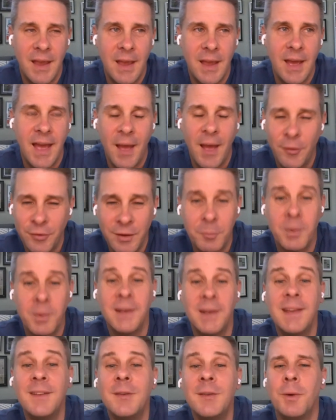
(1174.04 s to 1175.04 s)
a House seat
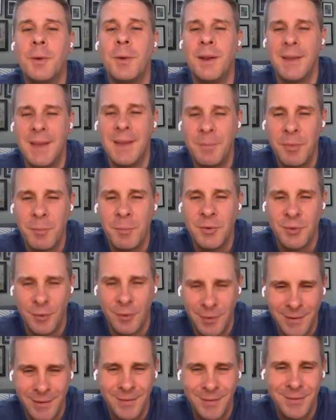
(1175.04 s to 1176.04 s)
we need to win to keep the
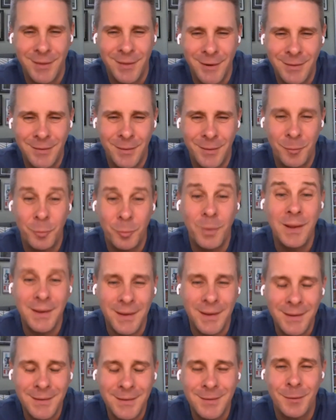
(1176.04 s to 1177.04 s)
majority, and a Senate seat we
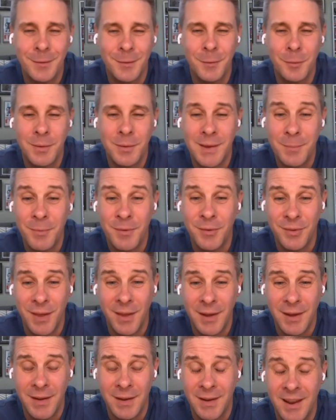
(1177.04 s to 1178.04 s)
need to keep the
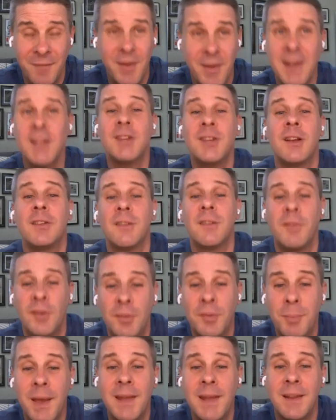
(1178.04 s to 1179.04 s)
Senate and have any chance of
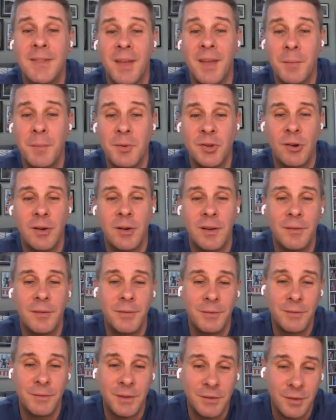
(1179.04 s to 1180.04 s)
expanding that majority to
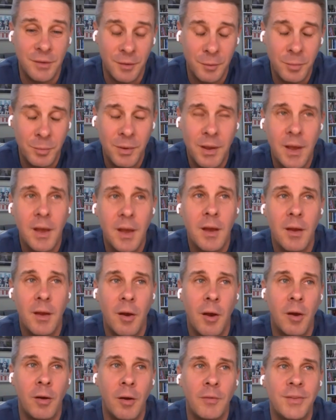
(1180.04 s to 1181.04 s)
52,
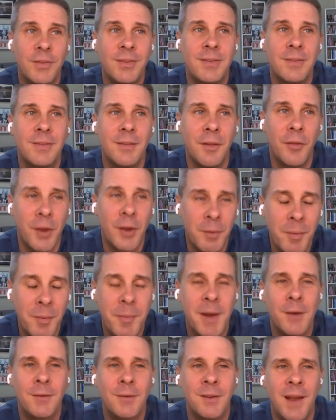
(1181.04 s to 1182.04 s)
are a little bit
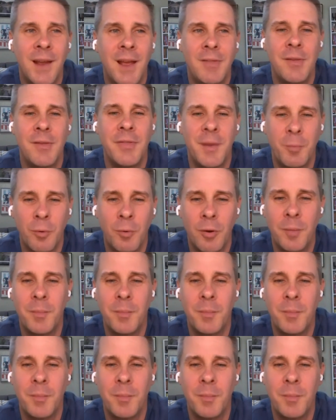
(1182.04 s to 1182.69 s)
better today than they were on